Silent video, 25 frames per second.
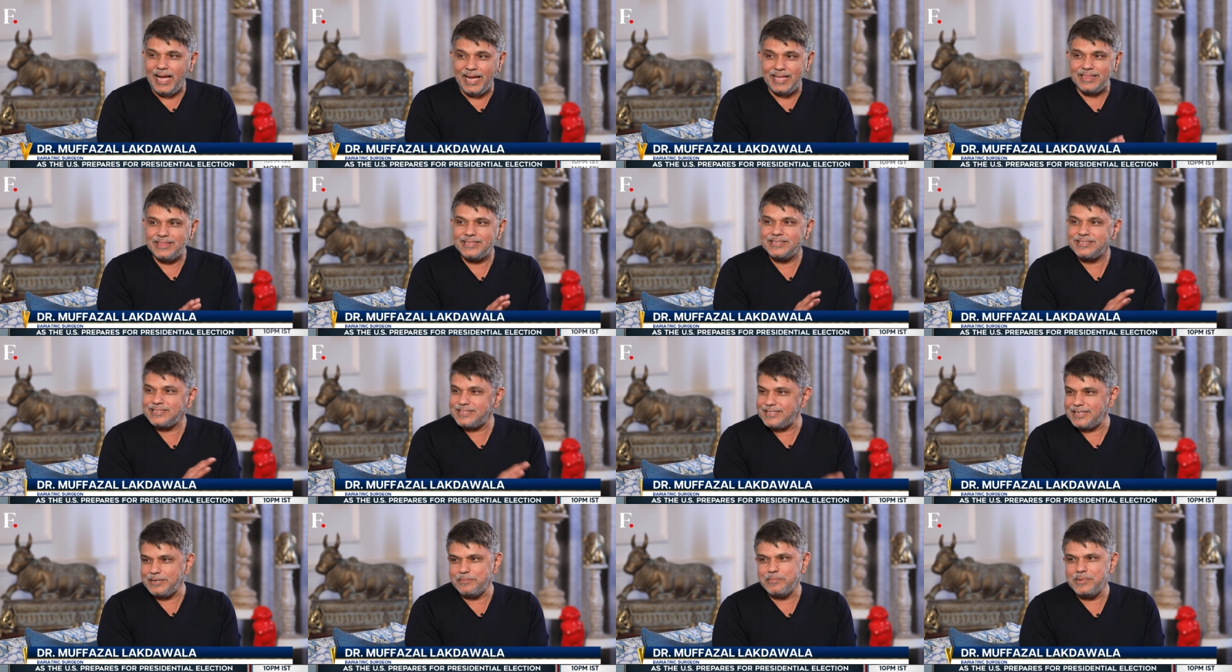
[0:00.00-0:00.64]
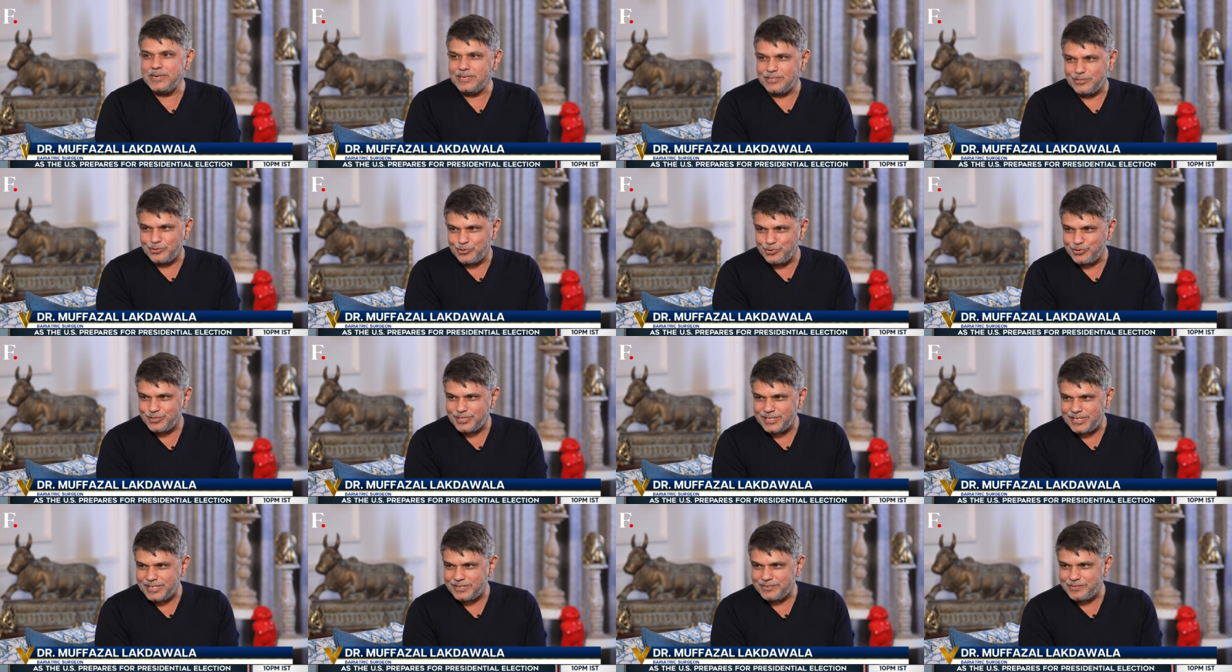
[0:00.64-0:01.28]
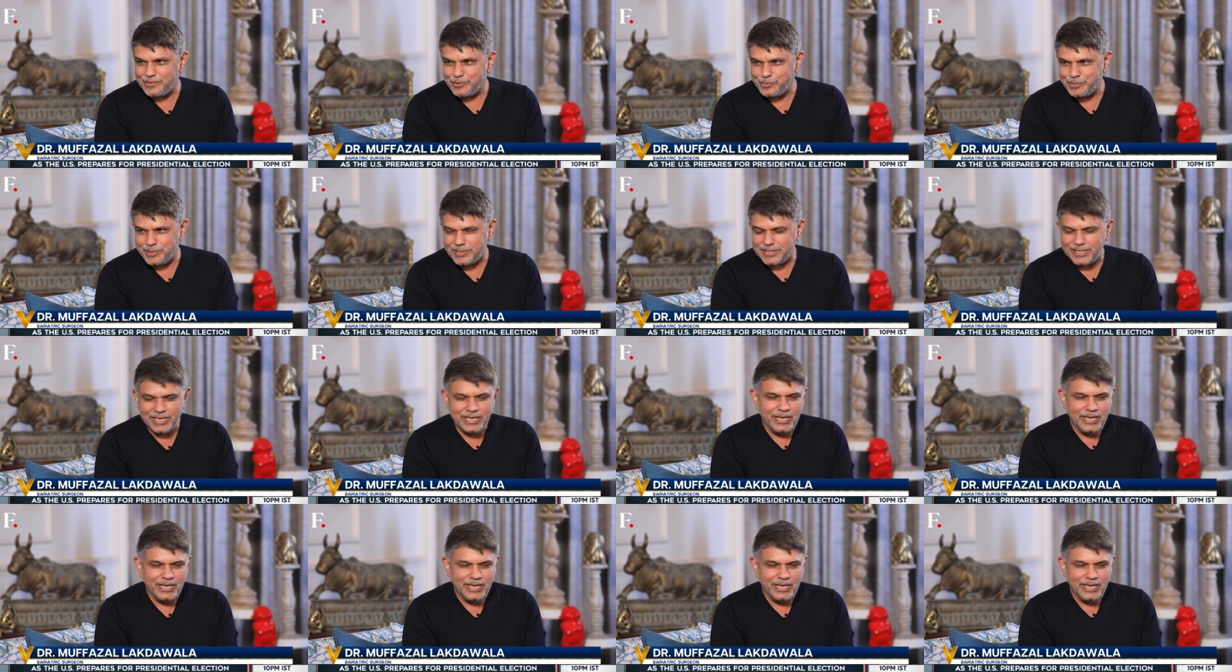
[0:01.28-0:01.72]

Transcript: and the stigma associated with obesity.